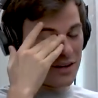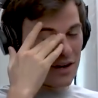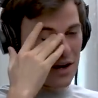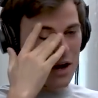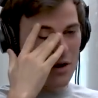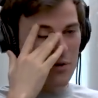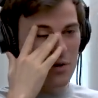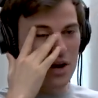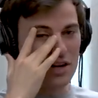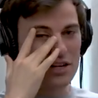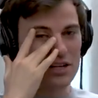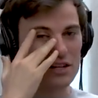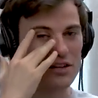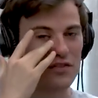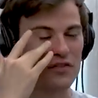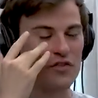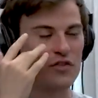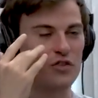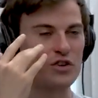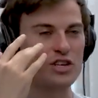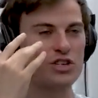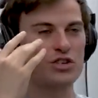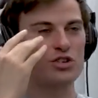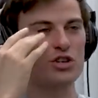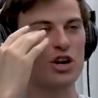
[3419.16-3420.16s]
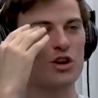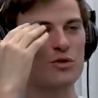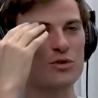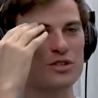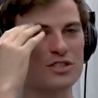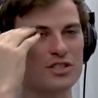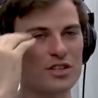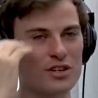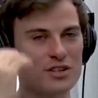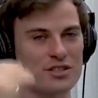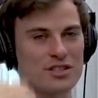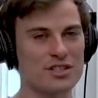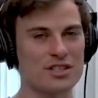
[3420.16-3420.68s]
No wonder the footy show was
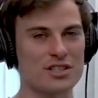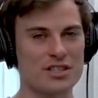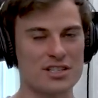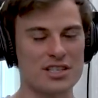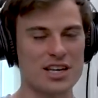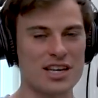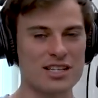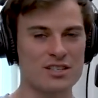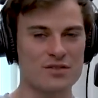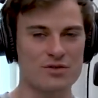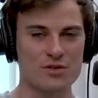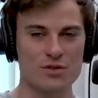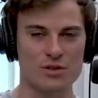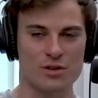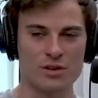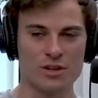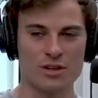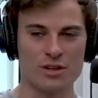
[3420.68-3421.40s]
so successful.